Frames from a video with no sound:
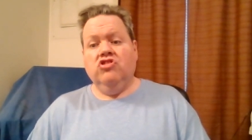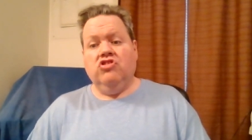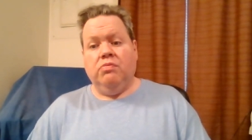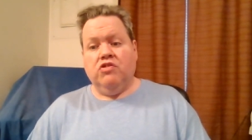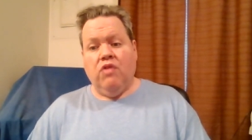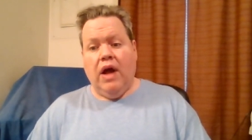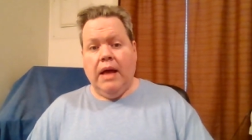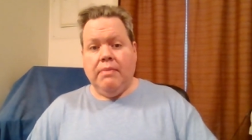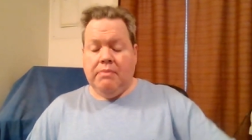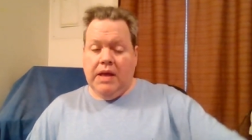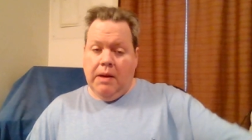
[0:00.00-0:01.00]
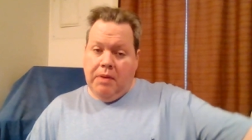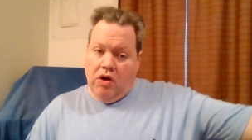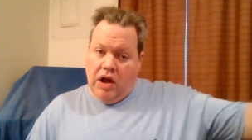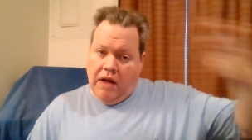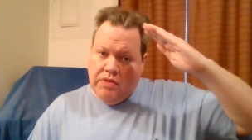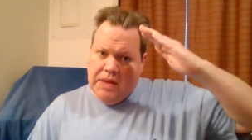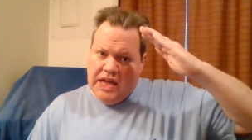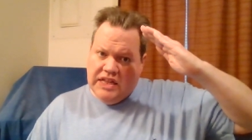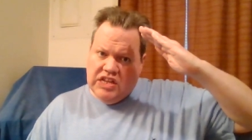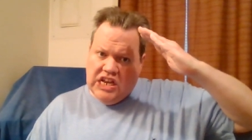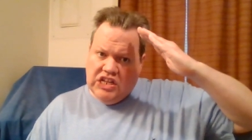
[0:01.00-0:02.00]
subscribe, and be a part of the
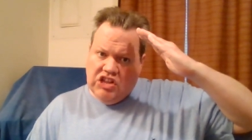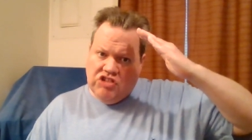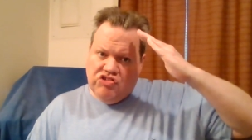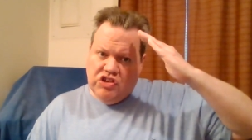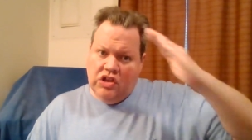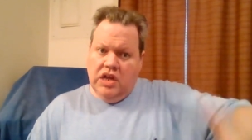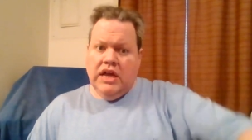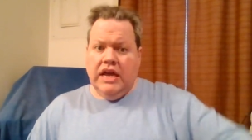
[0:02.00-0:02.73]
Big D Nation.